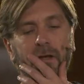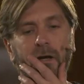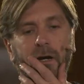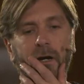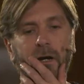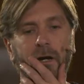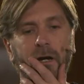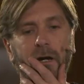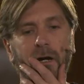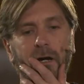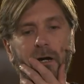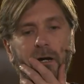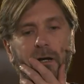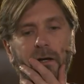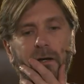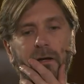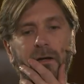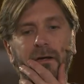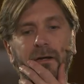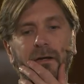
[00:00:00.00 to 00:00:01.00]

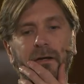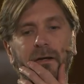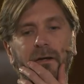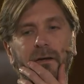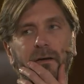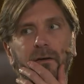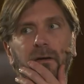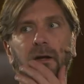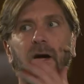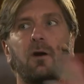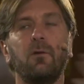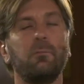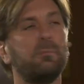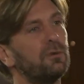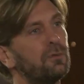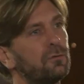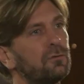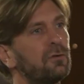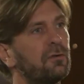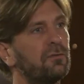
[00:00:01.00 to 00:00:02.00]
Now
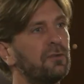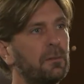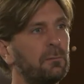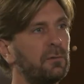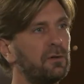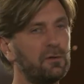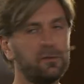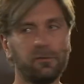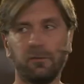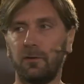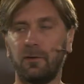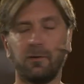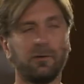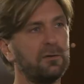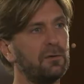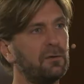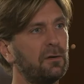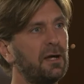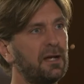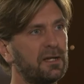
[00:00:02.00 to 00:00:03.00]
both of them
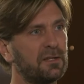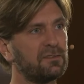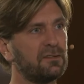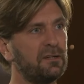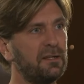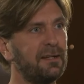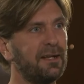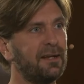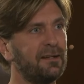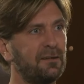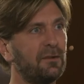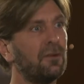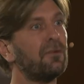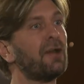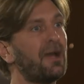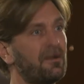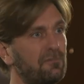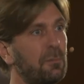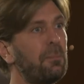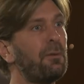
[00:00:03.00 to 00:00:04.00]
are actually
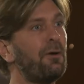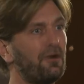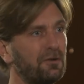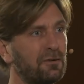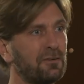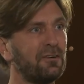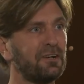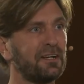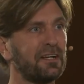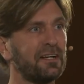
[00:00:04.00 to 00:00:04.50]
don't have a partner